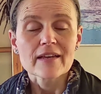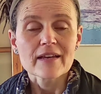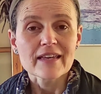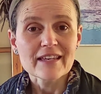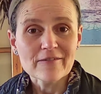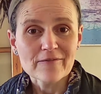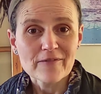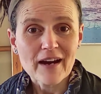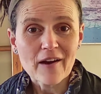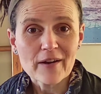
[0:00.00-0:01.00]
If,
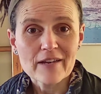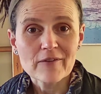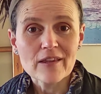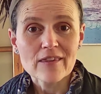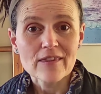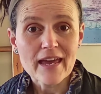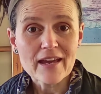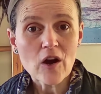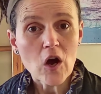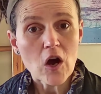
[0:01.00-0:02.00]
however, they
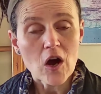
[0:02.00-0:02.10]
are